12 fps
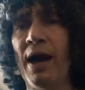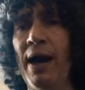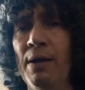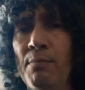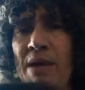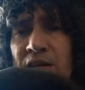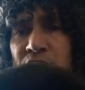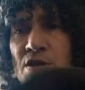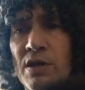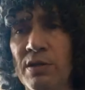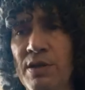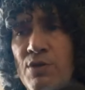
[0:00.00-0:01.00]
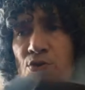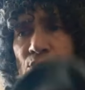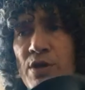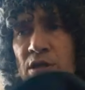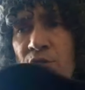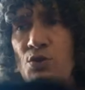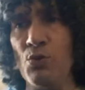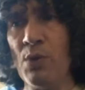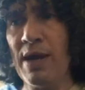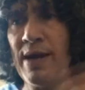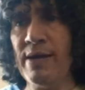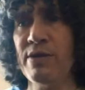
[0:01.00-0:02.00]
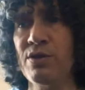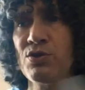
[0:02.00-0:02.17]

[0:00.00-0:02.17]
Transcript: And basically they turn it into a hat.